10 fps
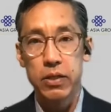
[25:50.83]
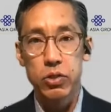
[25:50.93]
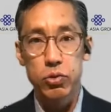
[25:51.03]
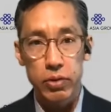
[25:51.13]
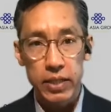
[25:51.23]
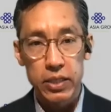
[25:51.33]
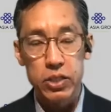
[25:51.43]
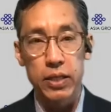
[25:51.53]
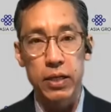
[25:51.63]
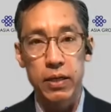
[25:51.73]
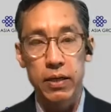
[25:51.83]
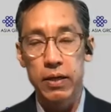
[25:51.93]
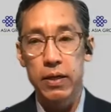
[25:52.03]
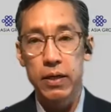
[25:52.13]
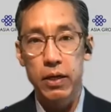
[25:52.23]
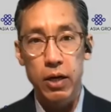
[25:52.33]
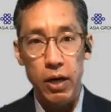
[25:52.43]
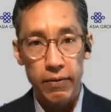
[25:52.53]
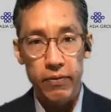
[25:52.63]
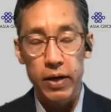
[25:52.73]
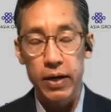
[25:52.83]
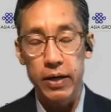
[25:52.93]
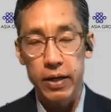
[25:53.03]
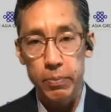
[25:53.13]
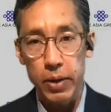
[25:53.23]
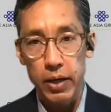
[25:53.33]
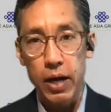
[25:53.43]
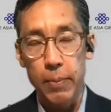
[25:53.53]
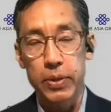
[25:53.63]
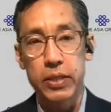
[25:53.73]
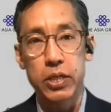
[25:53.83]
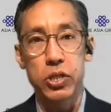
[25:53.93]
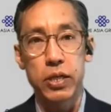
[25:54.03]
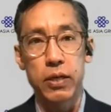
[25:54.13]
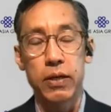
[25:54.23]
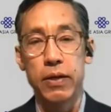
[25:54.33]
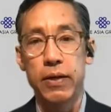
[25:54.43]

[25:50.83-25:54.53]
strategic competition